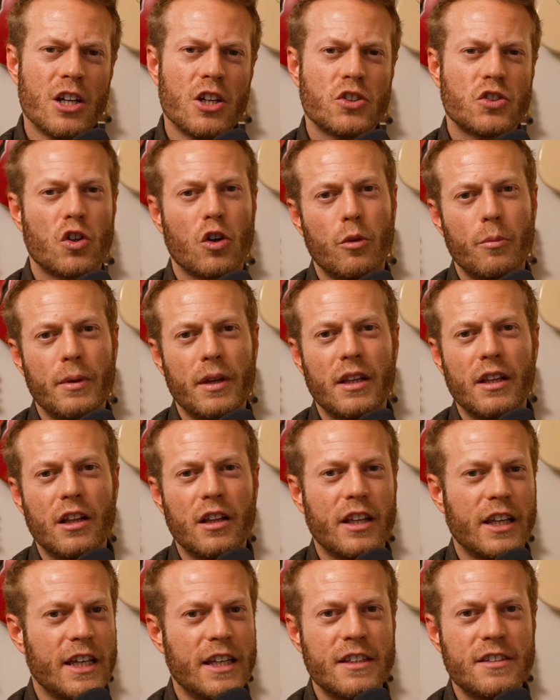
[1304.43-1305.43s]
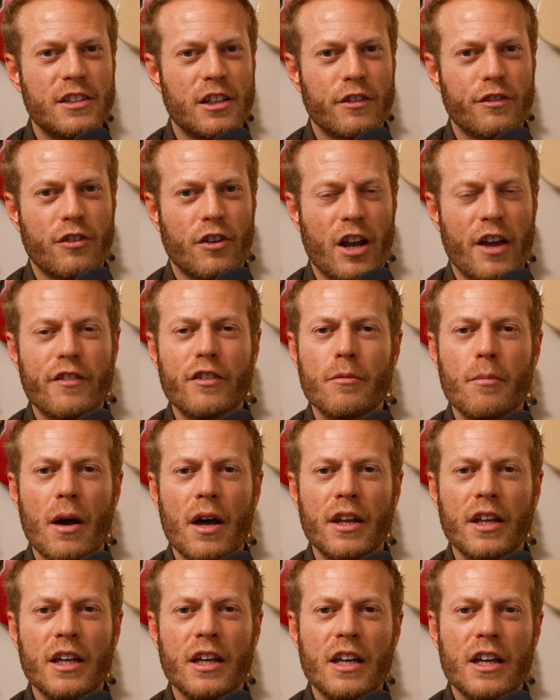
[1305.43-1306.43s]
so it'll be a little easier for
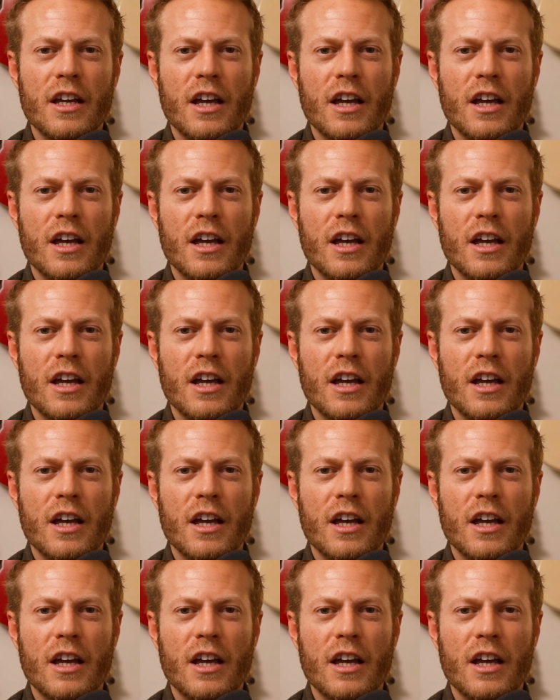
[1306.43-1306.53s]
everybody,